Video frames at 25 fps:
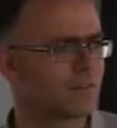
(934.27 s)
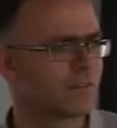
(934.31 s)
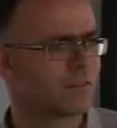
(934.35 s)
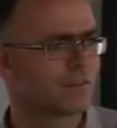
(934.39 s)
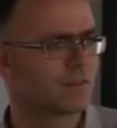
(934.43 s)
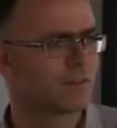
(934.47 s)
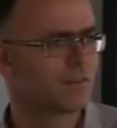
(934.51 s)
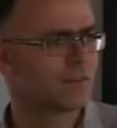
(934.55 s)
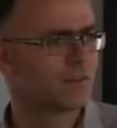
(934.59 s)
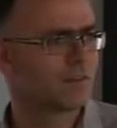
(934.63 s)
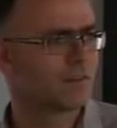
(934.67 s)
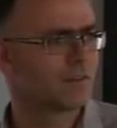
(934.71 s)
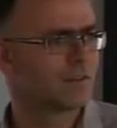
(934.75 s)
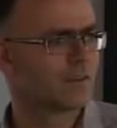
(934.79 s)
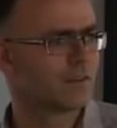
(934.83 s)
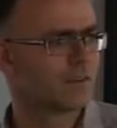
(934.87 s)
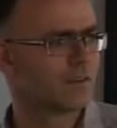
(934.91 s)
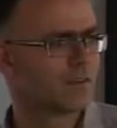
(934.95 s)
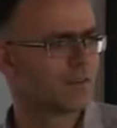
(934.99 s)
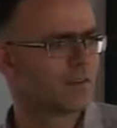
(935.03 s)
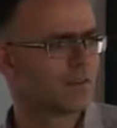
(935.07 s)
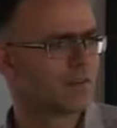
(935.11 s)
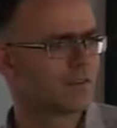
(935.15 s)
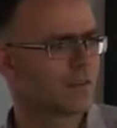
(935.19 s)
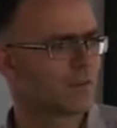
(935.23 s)
is
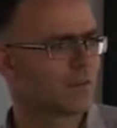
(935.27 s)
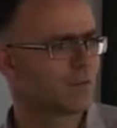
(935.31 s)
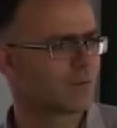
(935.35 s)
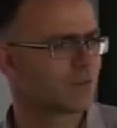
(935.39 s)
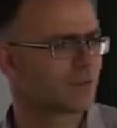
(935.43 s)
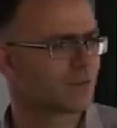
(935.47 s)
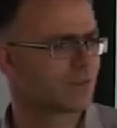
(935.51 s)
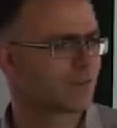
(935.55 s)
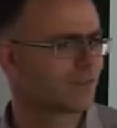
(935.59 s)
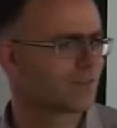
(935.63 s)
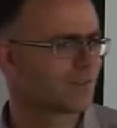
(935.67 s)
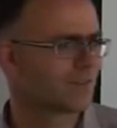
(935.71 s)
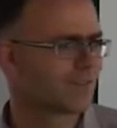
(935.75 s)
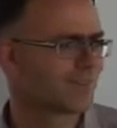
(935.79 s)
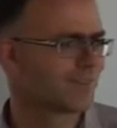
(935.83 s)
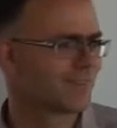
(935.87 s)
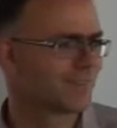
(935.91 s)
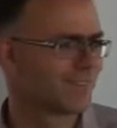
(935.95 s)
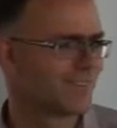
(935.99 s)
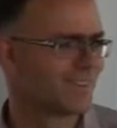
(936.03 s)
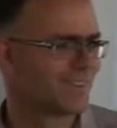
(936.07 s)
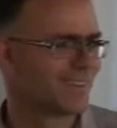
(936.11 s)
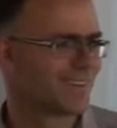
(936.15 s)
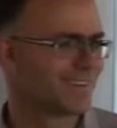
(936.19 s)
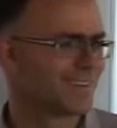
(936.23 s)
that what's,
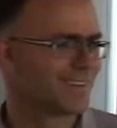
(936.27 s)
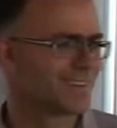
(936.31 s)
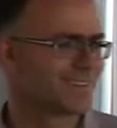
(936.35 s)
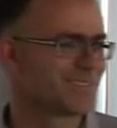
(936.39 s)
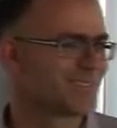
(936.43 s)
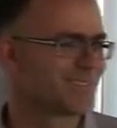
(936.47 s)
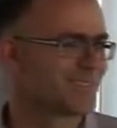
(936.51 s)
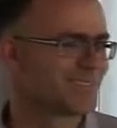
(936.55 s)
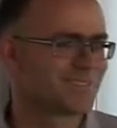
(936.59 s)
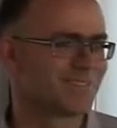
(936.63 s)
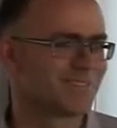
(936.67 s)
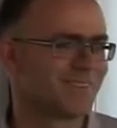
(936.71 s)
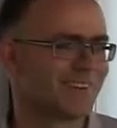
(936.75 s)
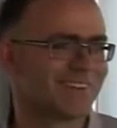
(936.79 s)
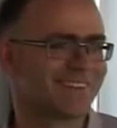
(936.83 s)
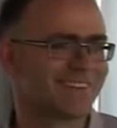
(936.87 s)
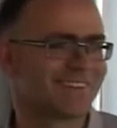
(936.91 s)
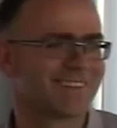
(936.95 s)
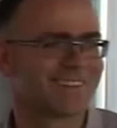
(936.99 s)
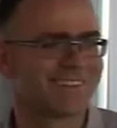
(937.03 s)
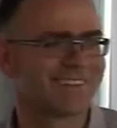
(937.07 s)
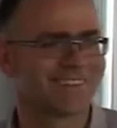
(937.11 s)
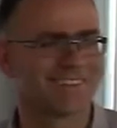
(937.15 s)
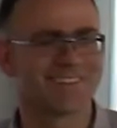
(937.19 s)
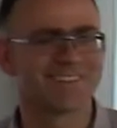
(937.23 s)
of
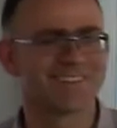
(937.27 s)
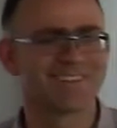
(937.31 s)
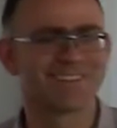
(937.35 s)
smiling.